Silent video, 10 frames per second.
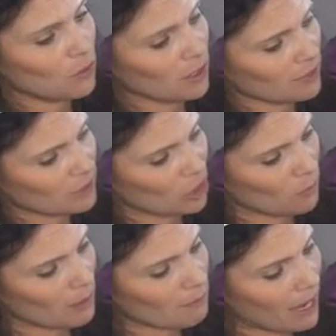for, you
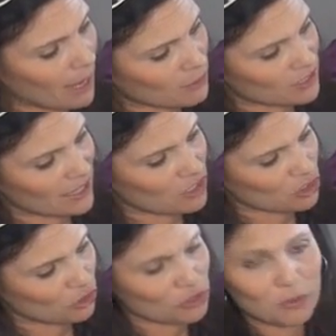know, my mom
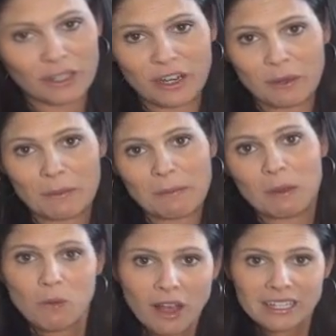essentials, whether I want to put
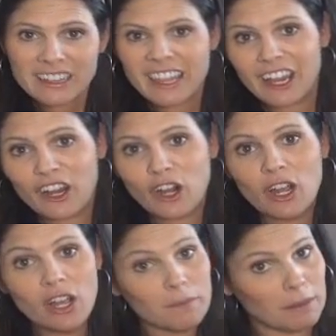my wallet in
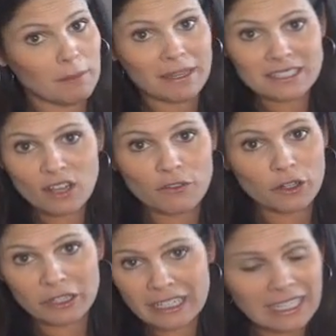there, maybe my cell
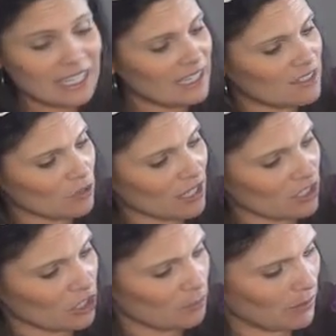phone or keys, so
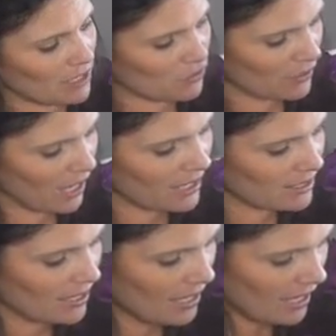that's a good place for
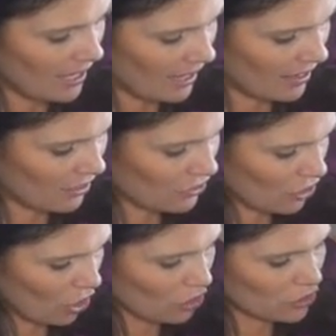that. And
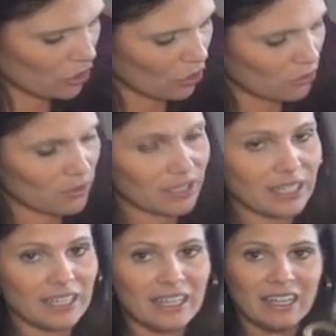there's also
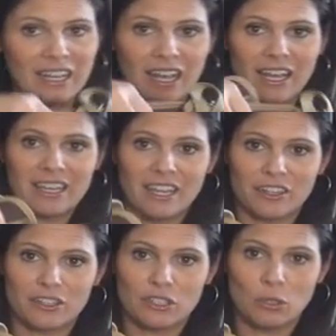
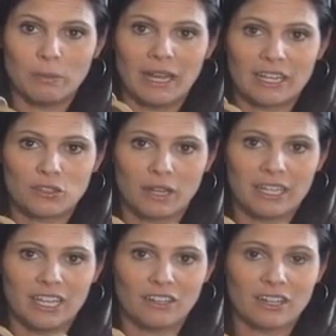another two pockets
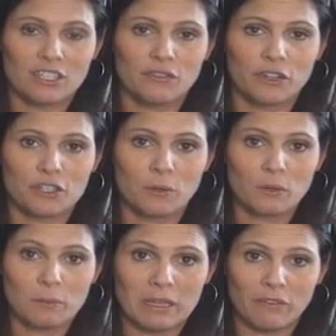right here. Now this first
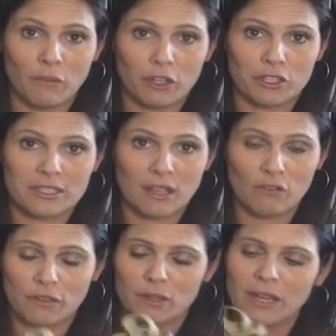one would be for your
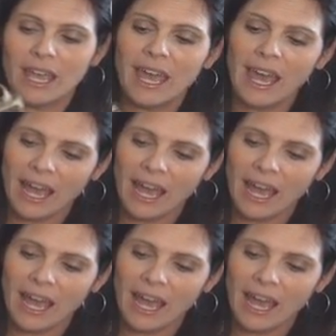cell phone.